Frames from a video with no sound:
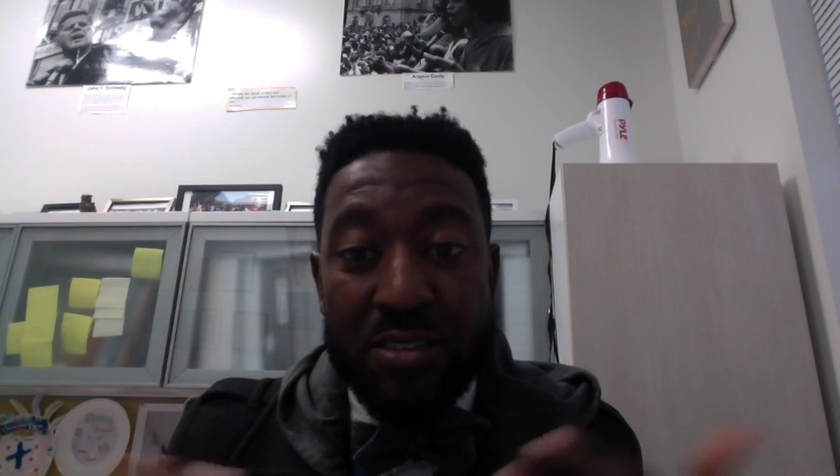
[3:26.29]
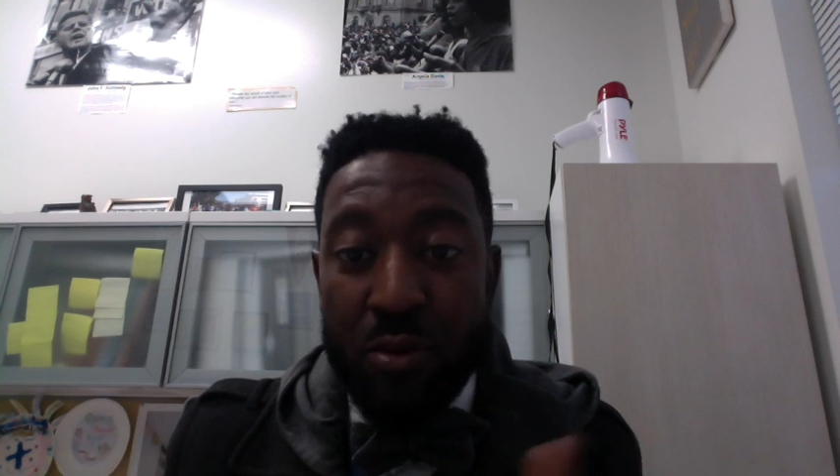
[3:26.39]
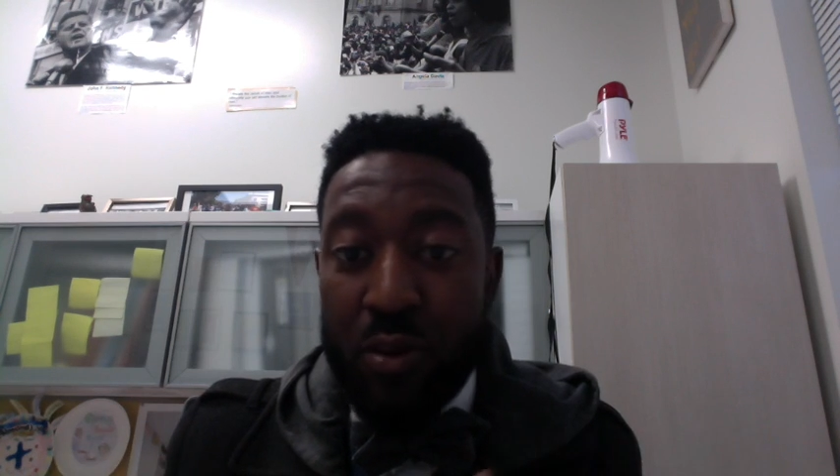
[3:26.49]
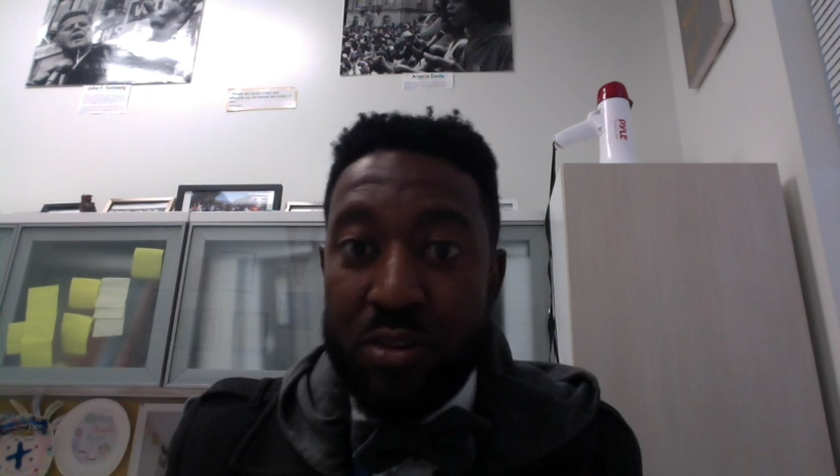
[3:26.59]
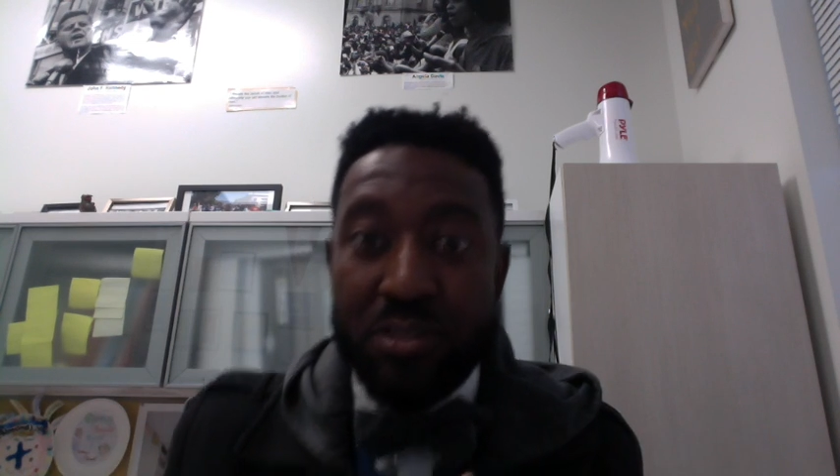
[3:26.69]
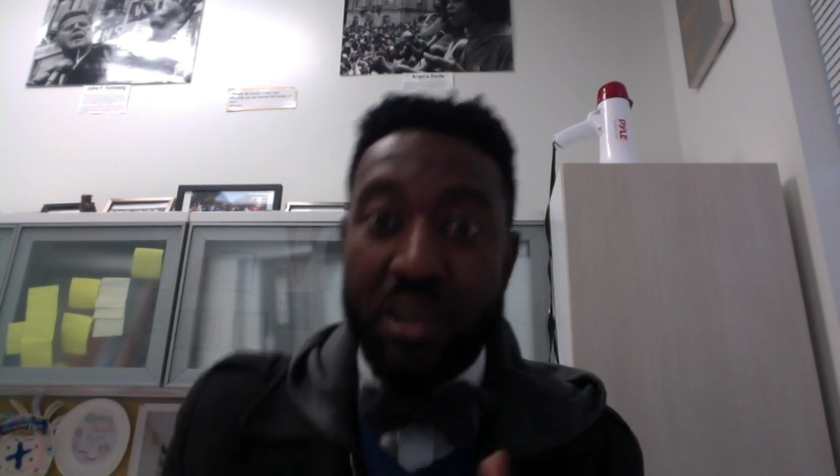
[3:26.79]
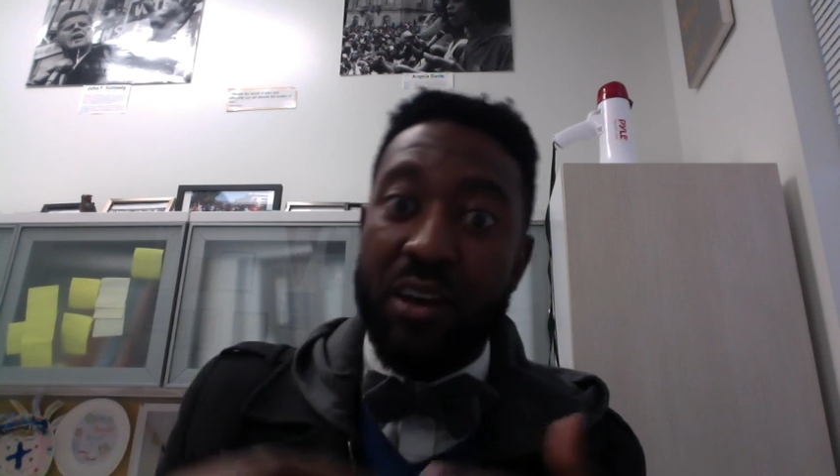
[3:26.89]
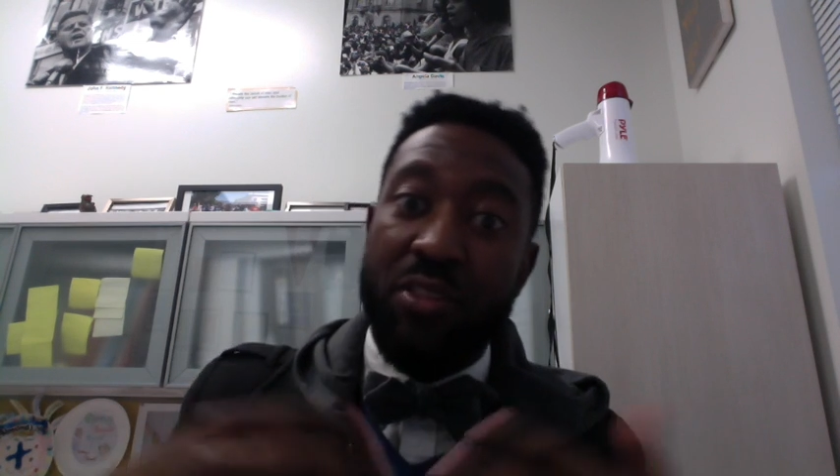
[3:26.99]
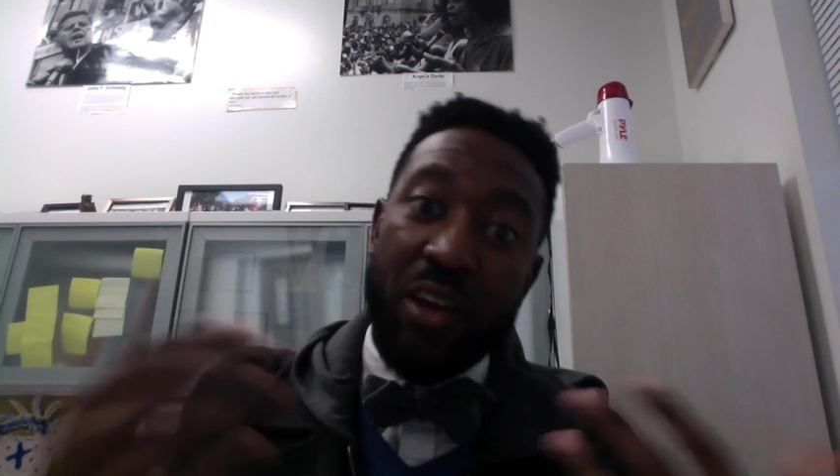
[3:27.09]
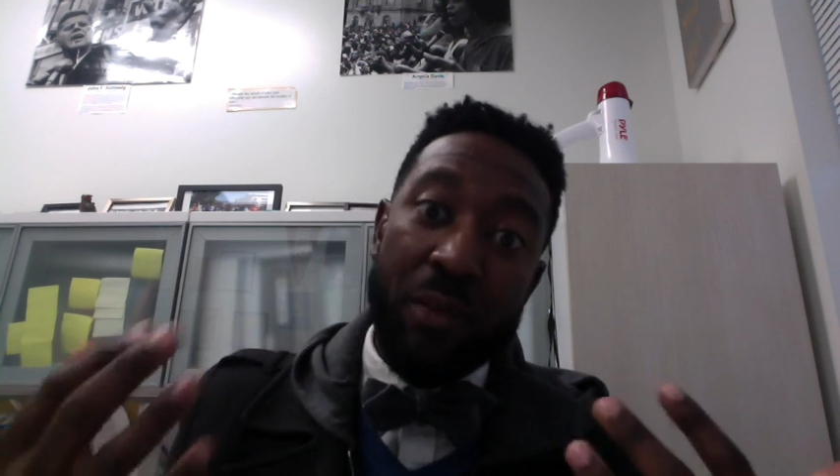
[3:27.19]
So whether it's like
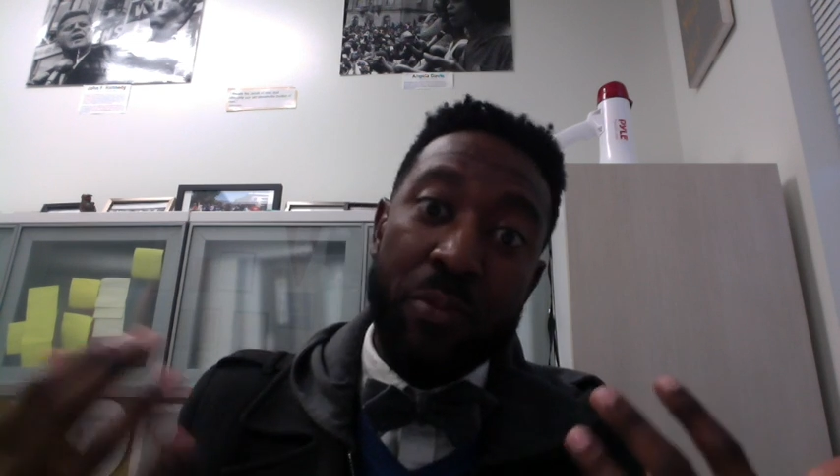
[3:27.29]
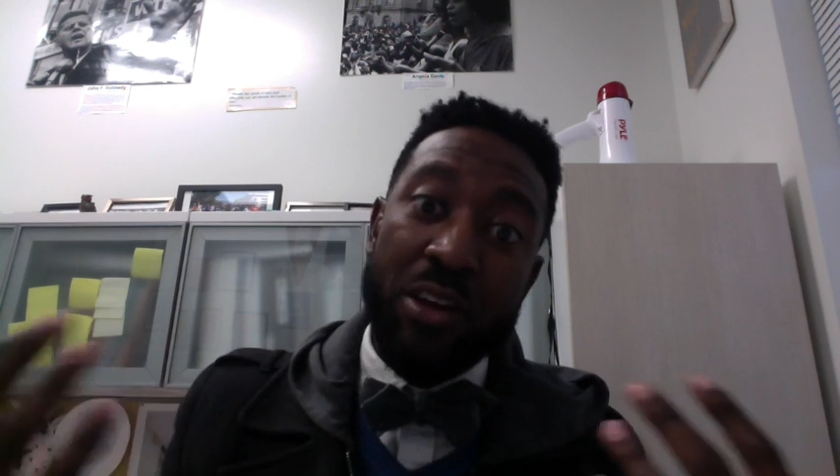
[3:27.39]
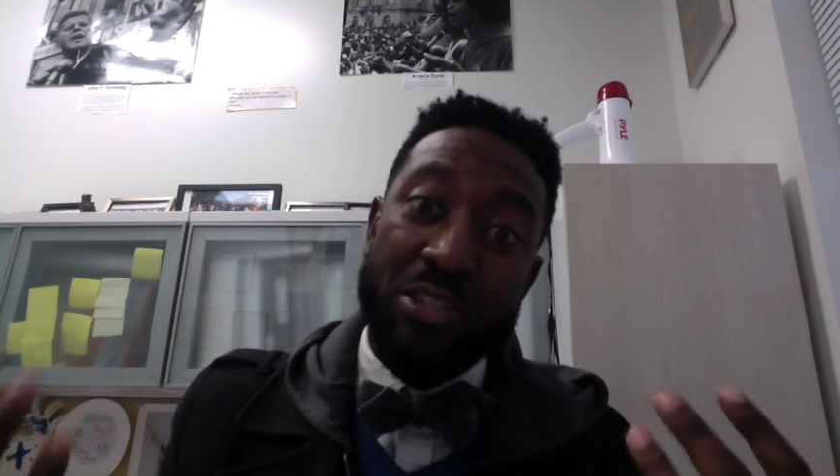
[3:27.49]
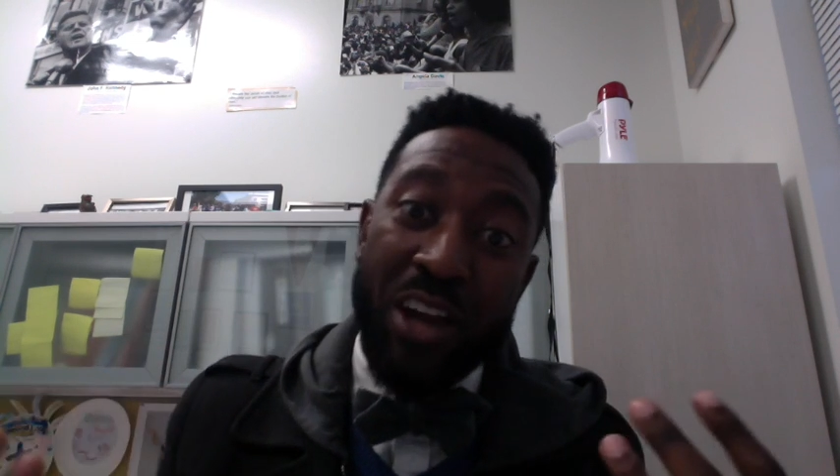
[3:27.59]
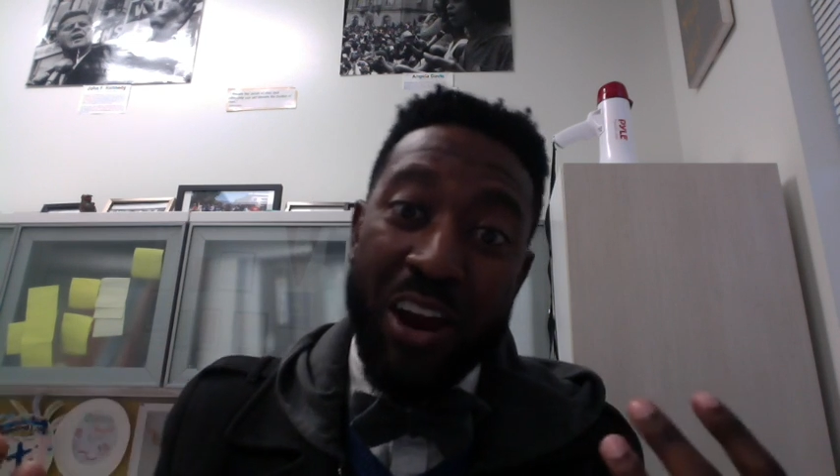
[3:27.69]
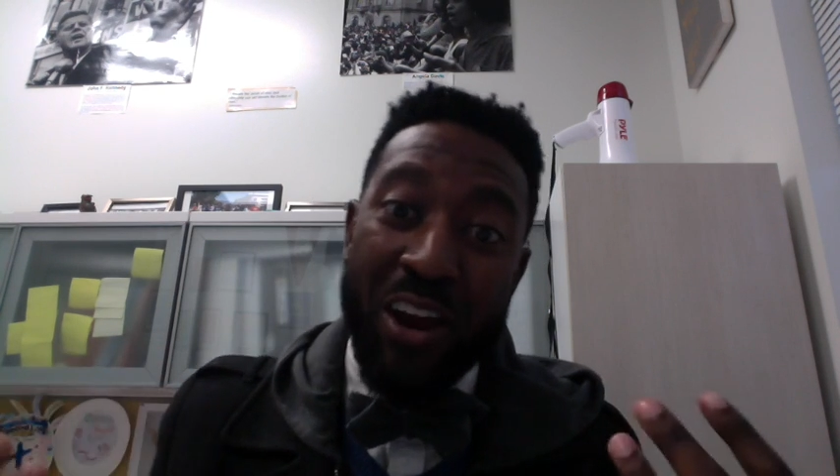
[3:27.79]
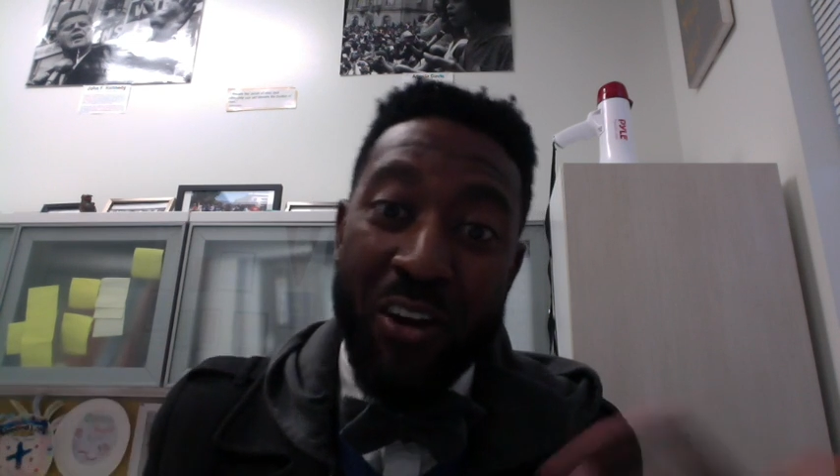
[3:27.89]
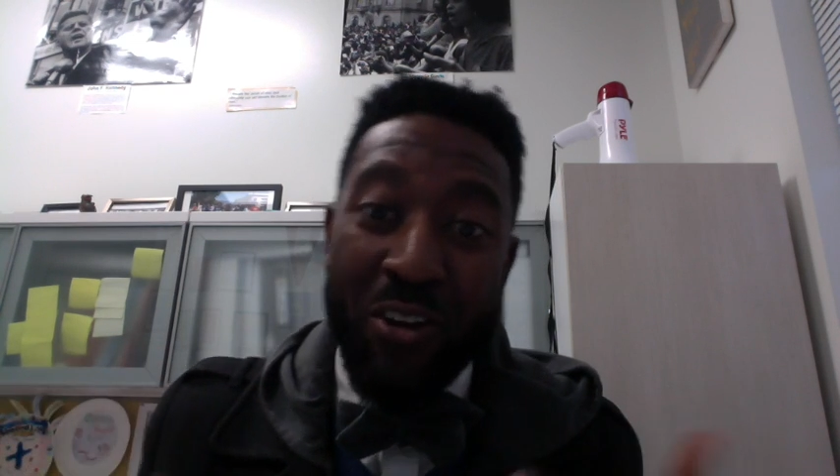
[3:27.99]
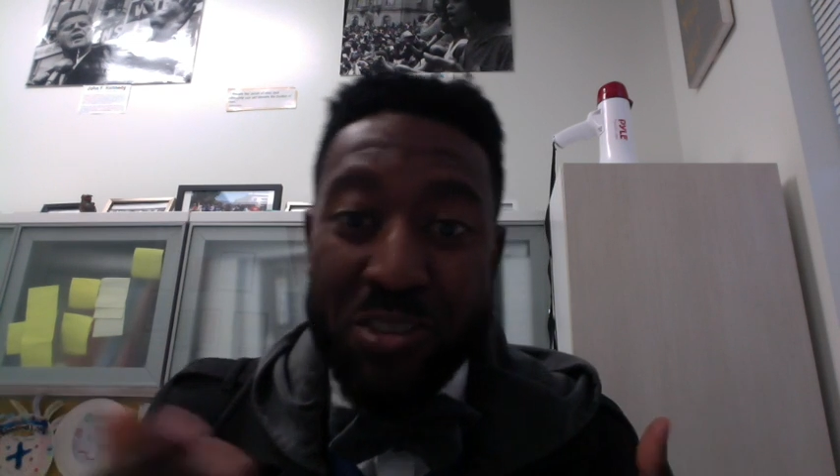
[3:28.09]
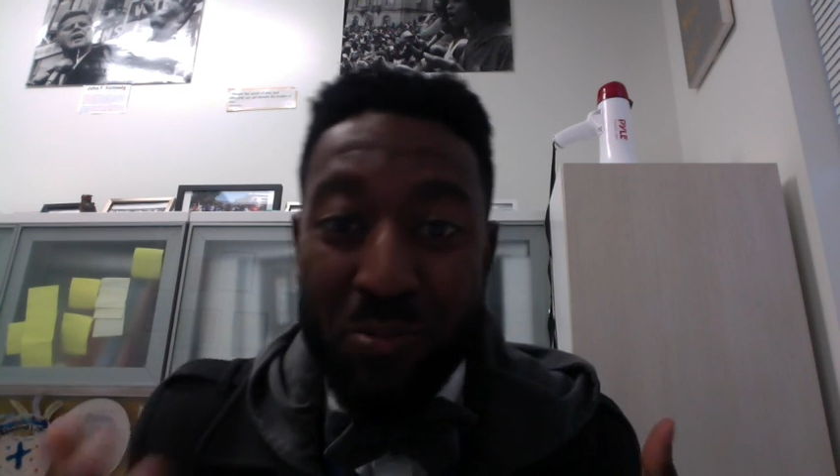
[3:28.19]
a think, pair, share,
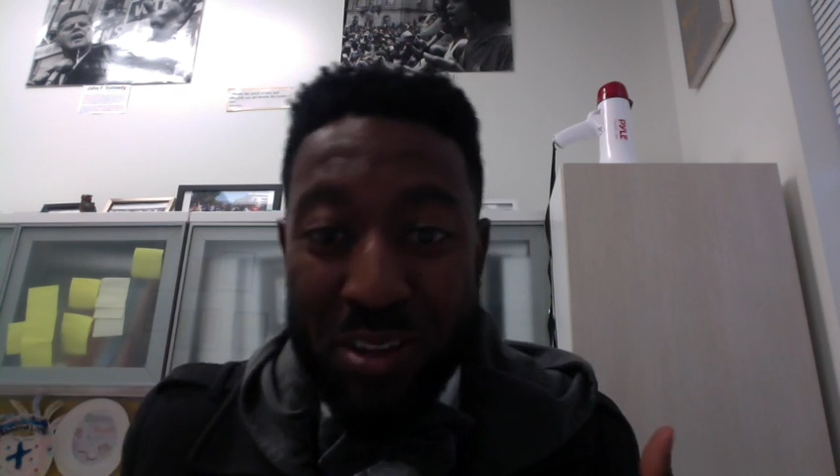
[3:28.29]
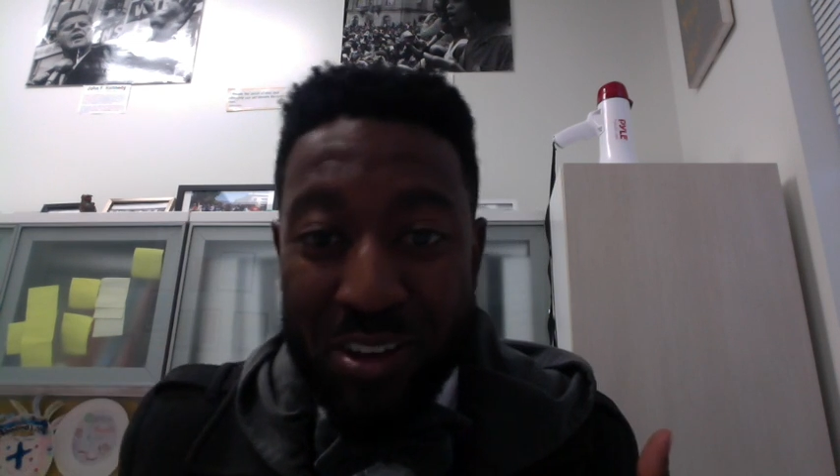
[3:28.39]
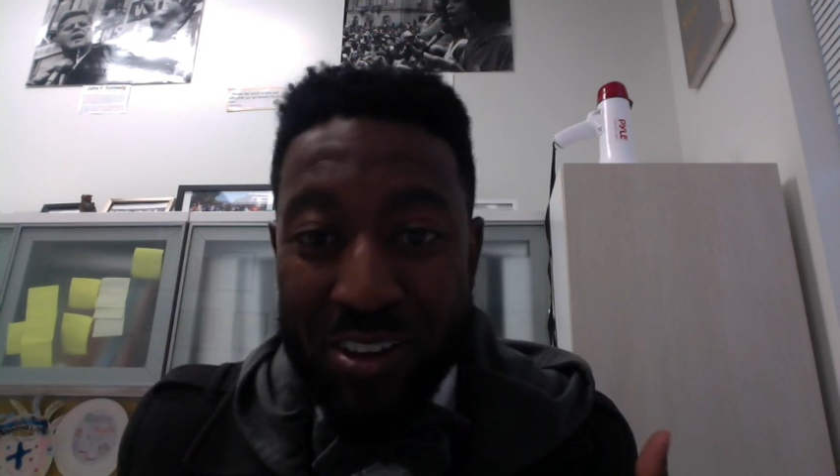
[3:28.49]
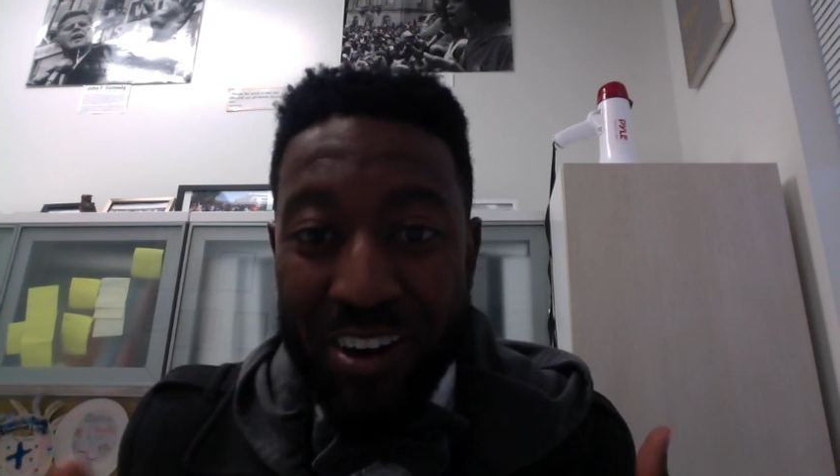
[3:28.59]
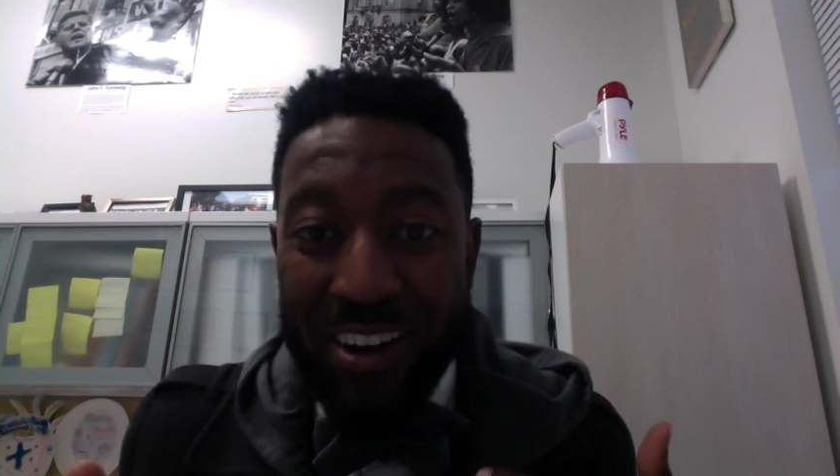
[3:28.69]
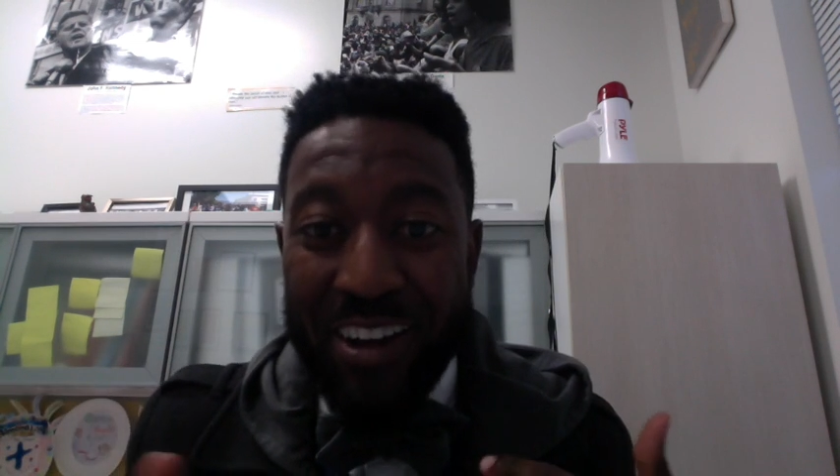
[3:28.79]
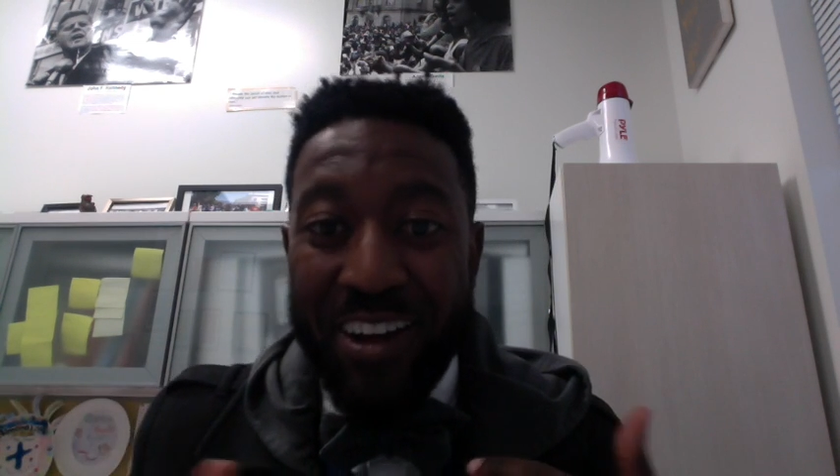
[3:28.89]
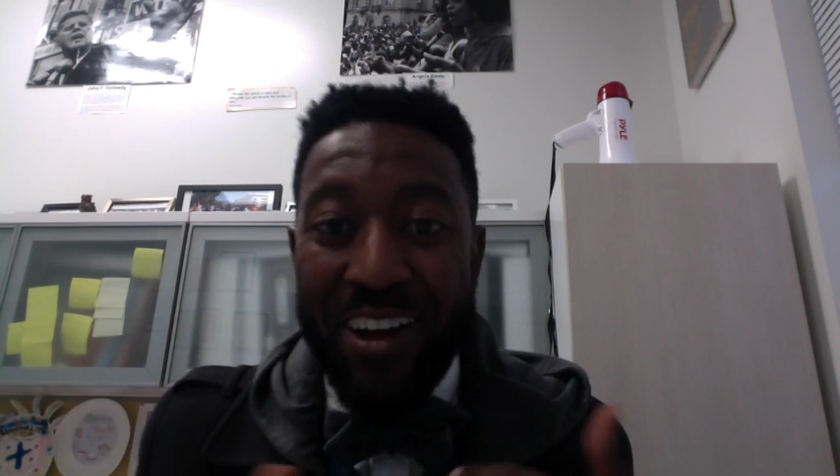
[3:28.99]
or to Brother Clark,